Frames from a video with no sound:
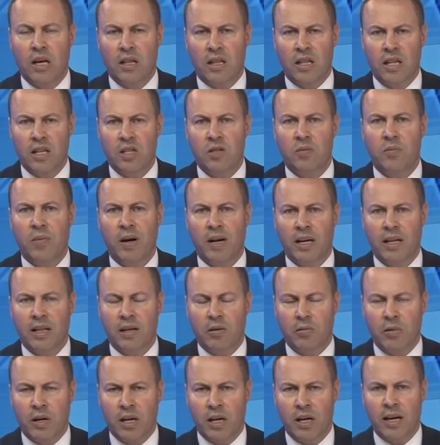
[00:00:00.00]
This money that
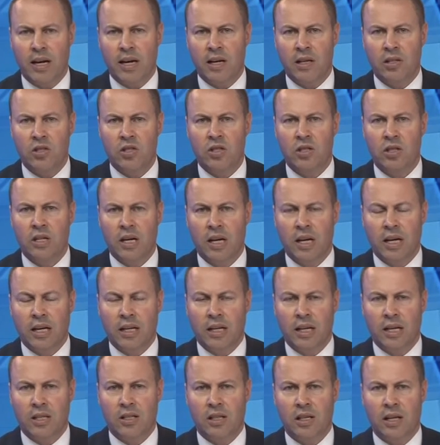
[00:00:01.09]
we announced
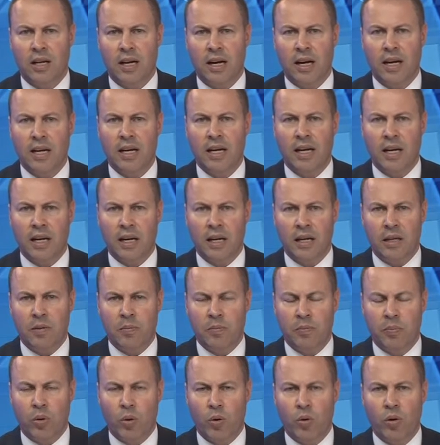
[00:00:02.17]
yesterday,
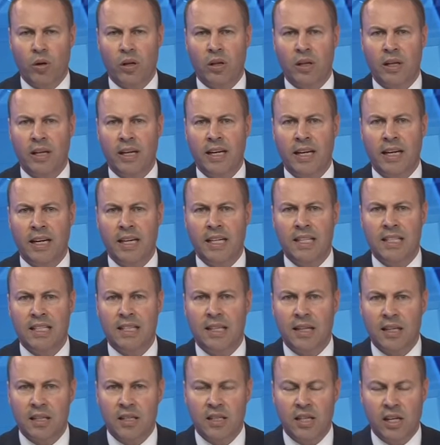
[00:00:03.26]
importantly, is in
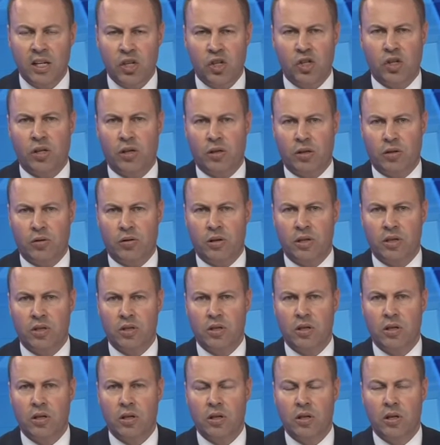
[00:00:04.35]
addition, Chris,
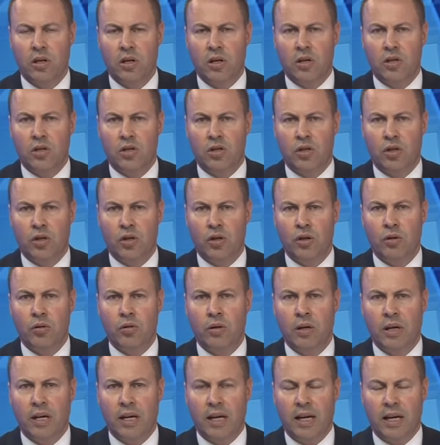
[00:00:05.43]
to
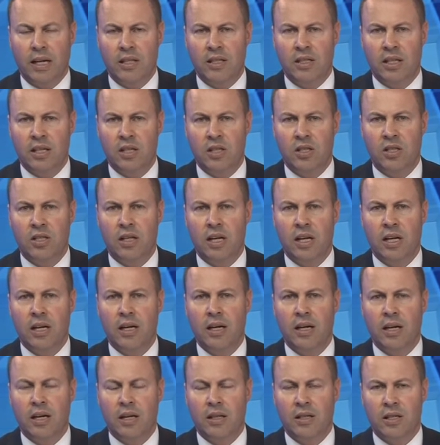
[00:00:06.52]
existing
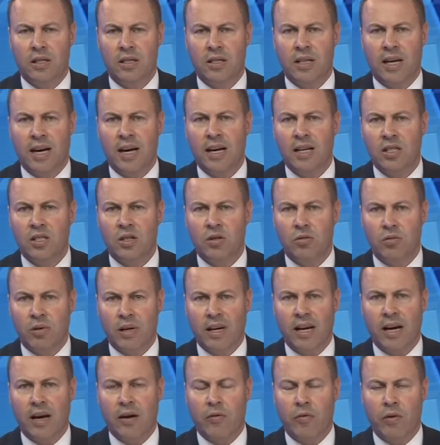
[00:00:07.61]
disaster
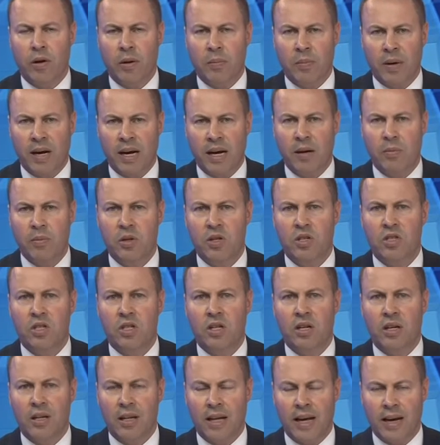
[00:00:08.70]
recovery payments and
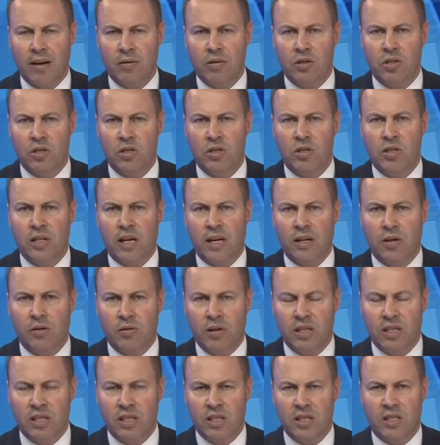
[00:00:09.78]
allowances under
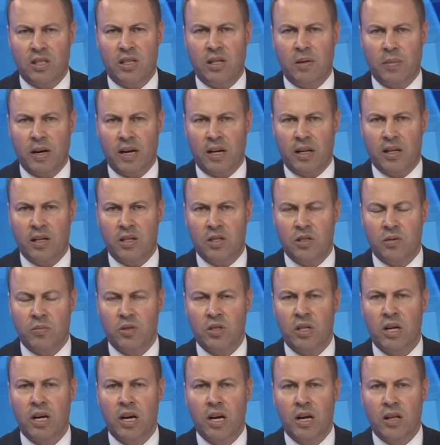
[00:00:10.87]
existing mechanisms.
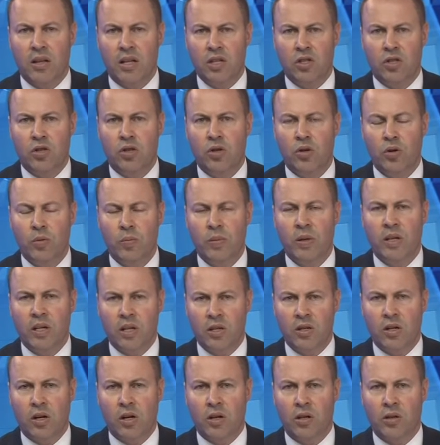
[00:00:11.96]
This $2 billion
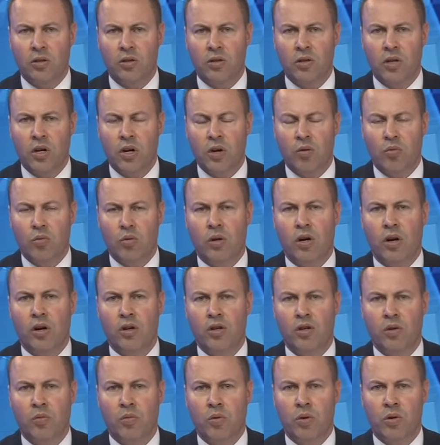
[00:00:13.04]
will go
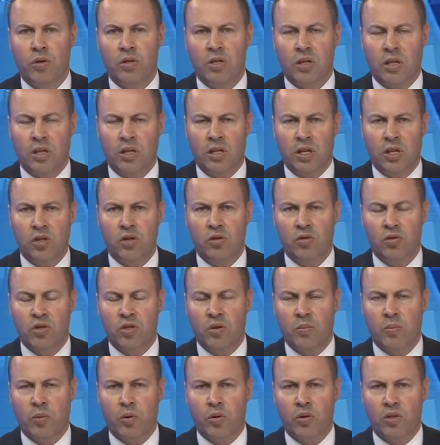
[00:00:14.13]
towards additional
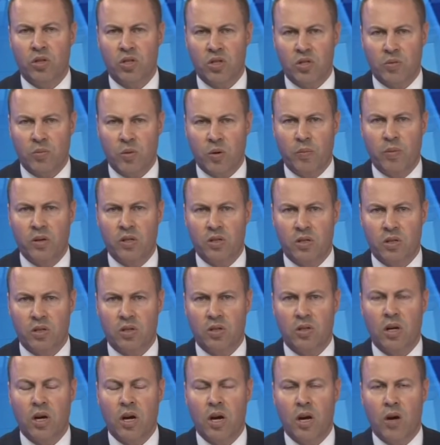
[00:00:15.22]
support to small
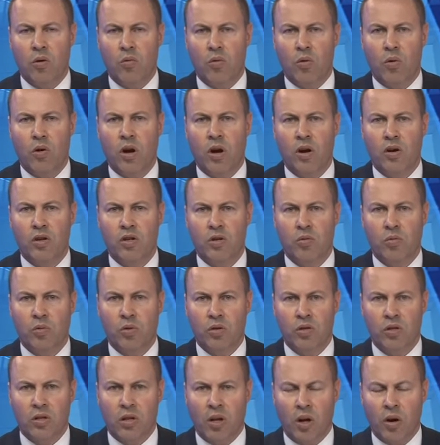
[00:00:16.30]
business, will go
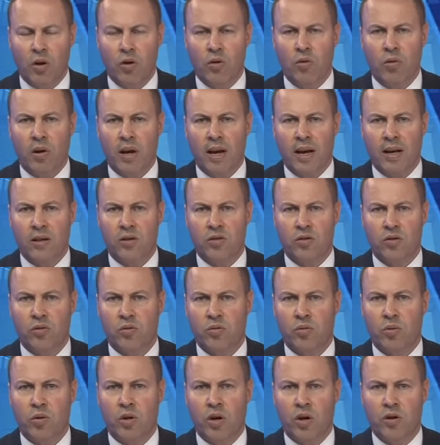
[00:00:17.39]
towards local councils,
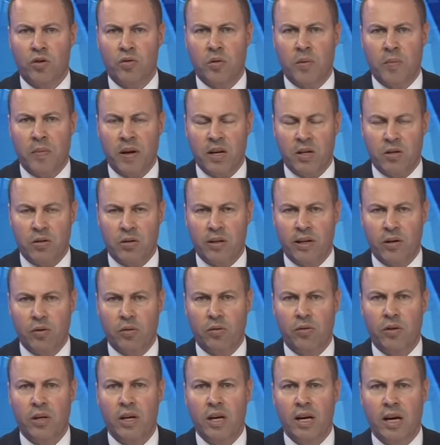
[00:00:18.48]
will go to a mental
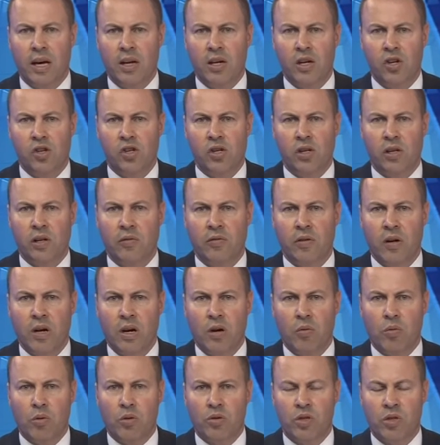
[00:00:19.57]
health initiative,
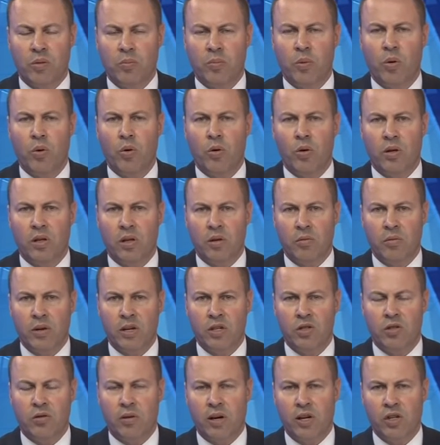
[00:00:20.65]
will support the
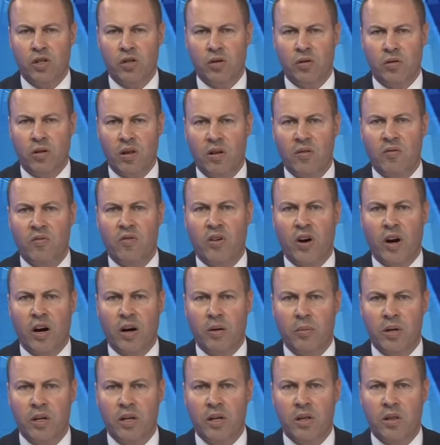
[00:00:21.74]
restoration of the
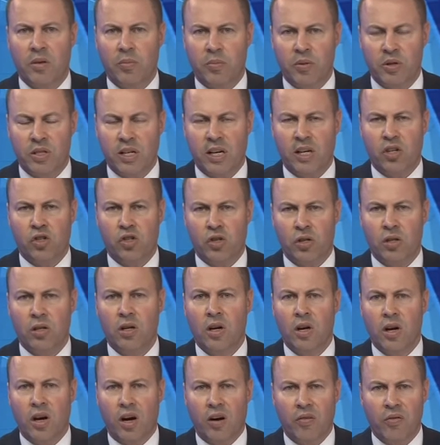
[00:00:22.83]
environment and the protection
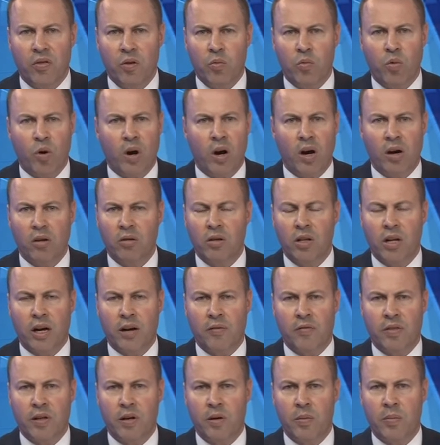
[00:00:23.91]
of the
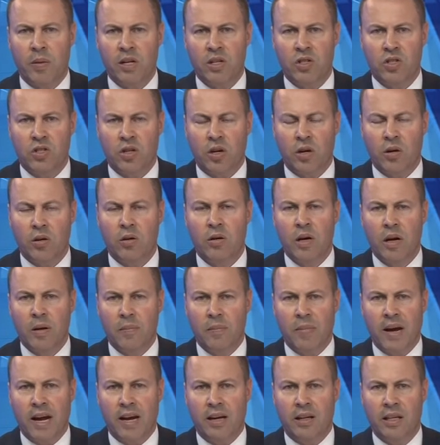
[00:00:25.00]
wildlife that have been so
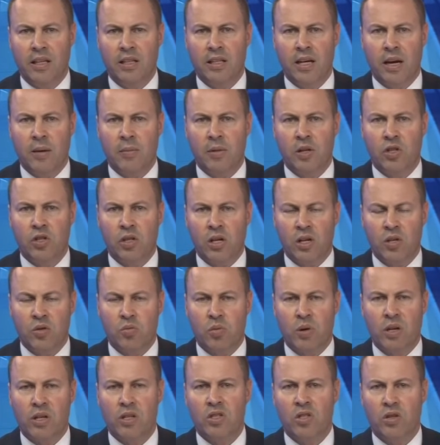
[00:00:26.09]
badly damaged, as
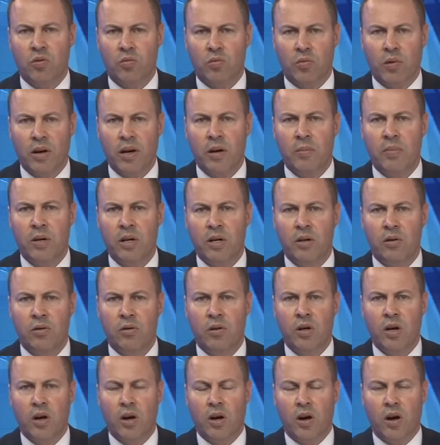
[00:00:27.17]
well as the rebuild
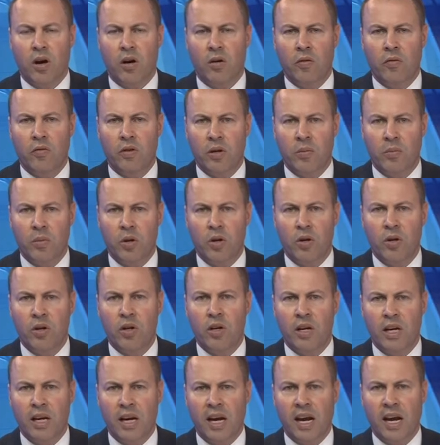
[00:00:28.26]
of
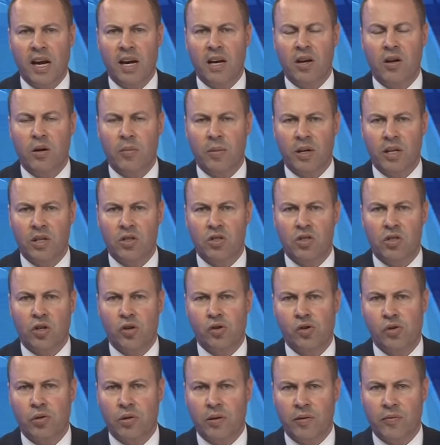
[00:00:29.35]
community, economic and
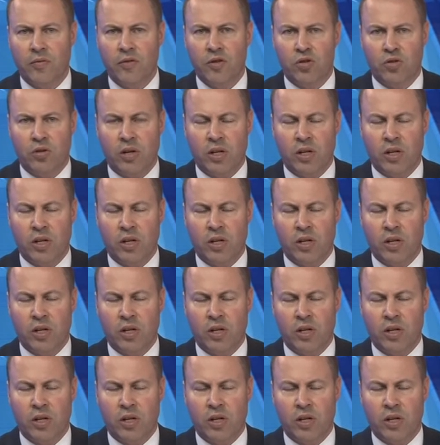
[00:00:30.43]
social infrastructure.